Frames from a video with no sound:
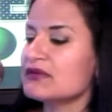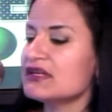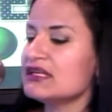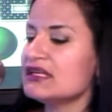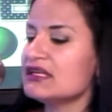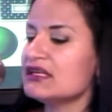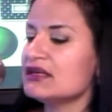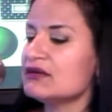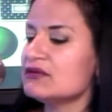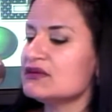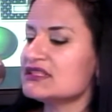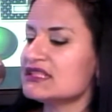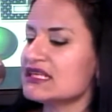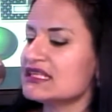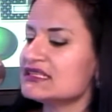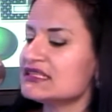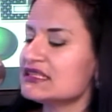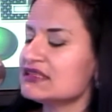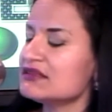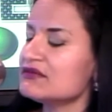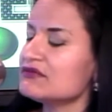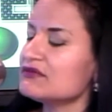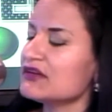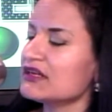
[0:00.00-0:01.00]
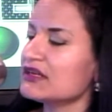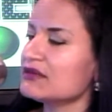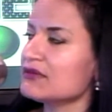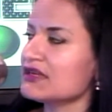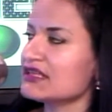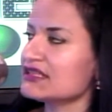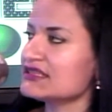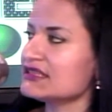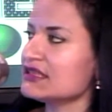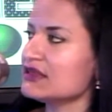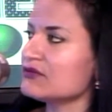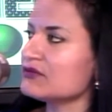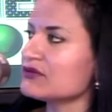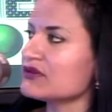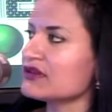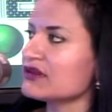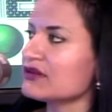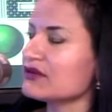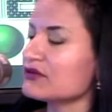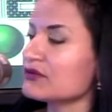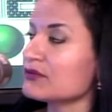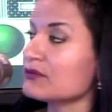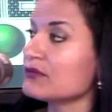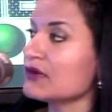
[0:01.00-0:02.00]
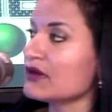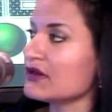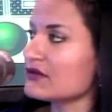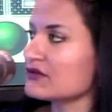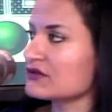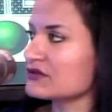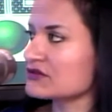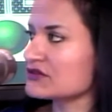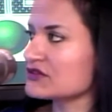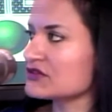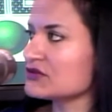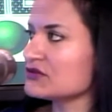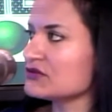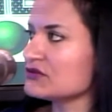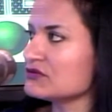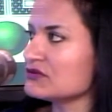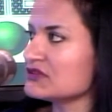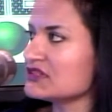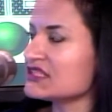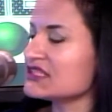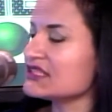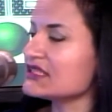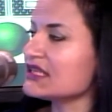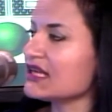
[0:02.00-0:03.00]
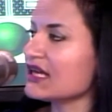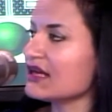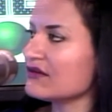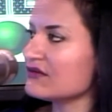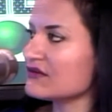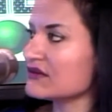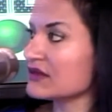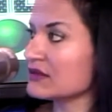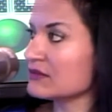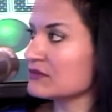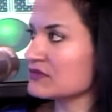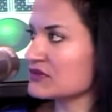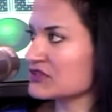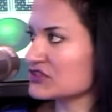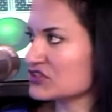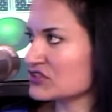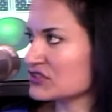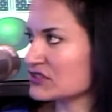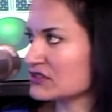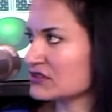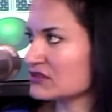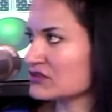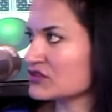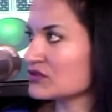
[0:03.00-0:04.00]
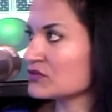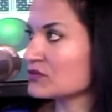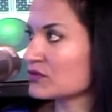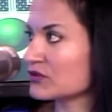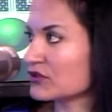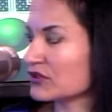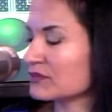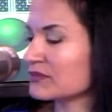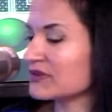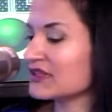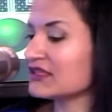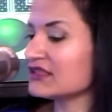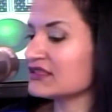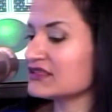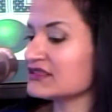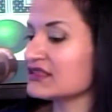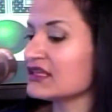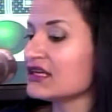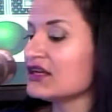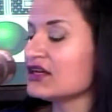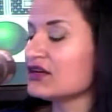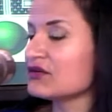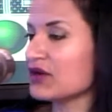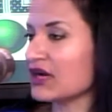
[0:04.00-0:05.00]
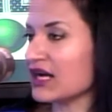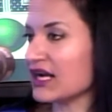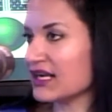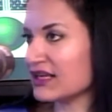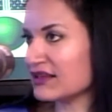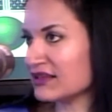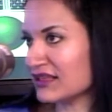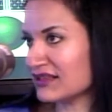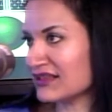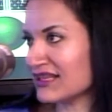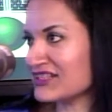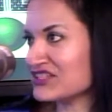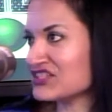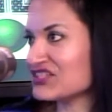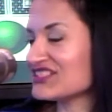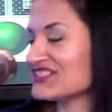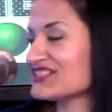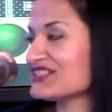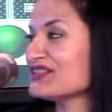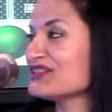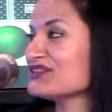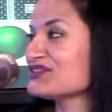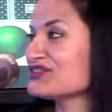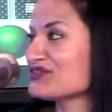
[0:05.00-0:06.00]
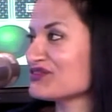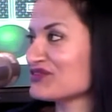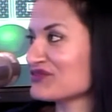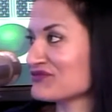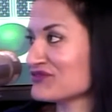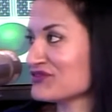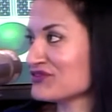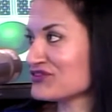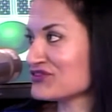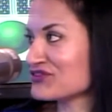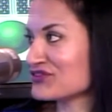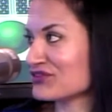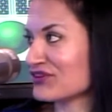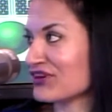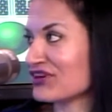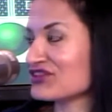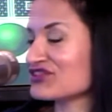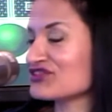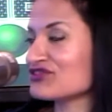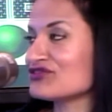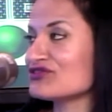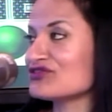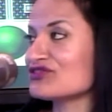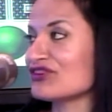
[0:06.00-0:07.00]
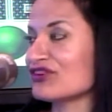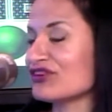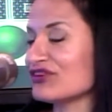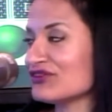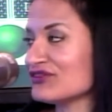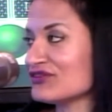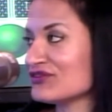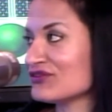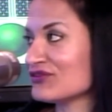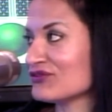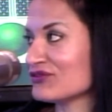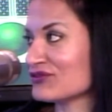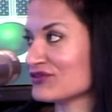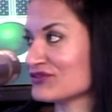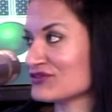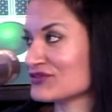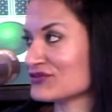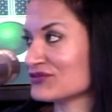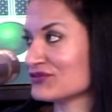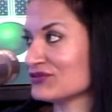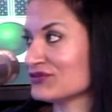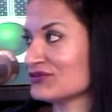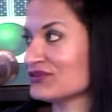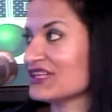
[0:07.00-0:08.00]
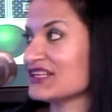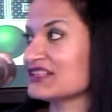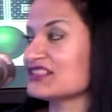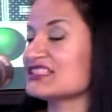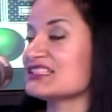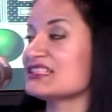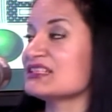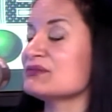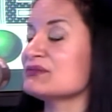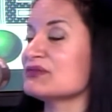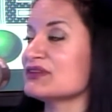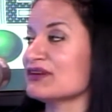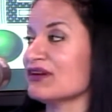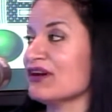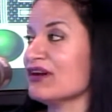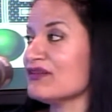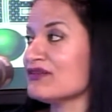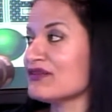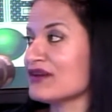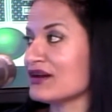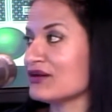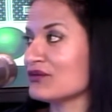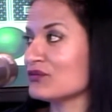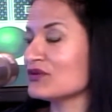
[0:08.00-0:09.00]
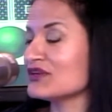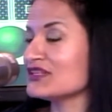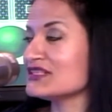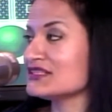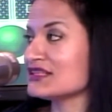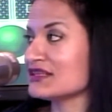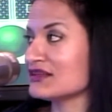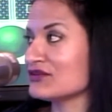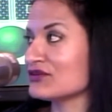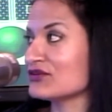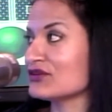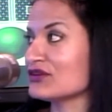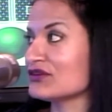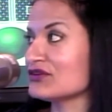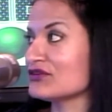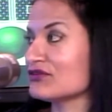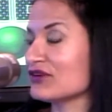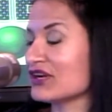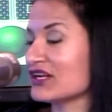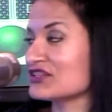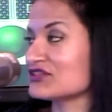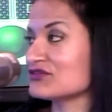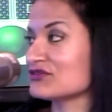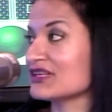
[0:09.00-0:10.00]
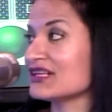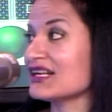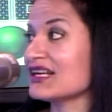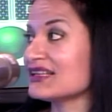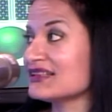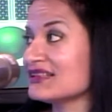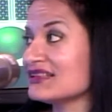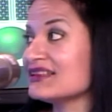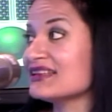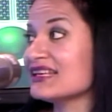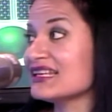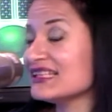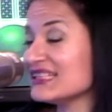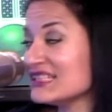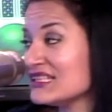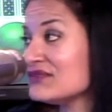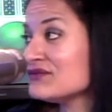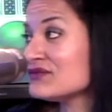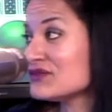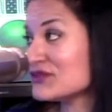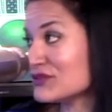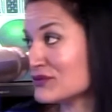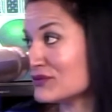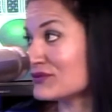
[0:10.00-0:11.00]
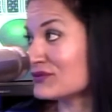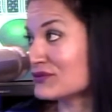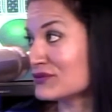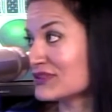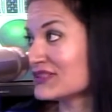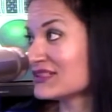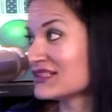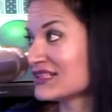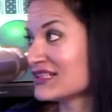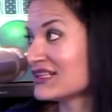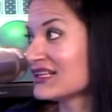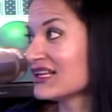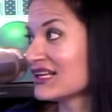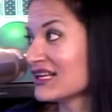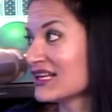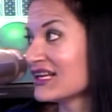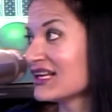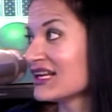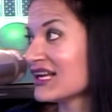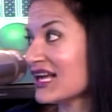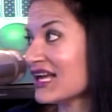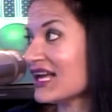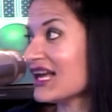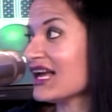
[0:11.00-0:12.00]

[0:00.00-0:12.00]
For me, it was identifying myself with other mothers who did have the ambition to work because I like to see into the future. Our children are going to go to school and seeing beyond that. One day they're going to graduate and they leave you. Yes.